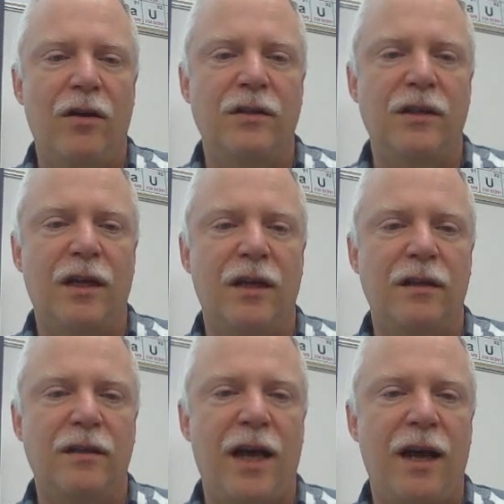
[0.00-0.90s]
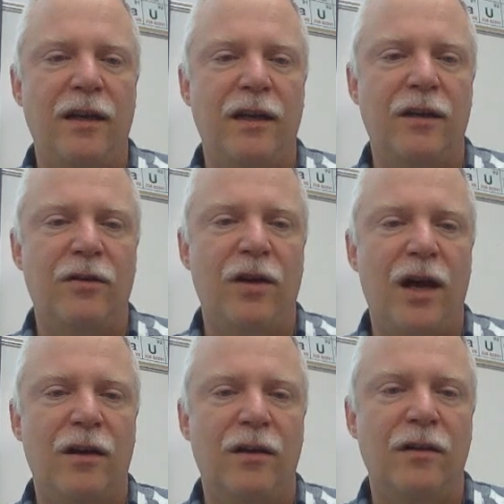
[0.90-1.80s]
or it's a cat catalytic
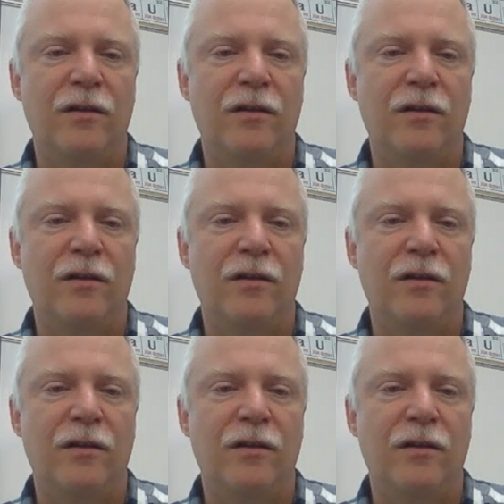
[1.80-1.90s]
cracker.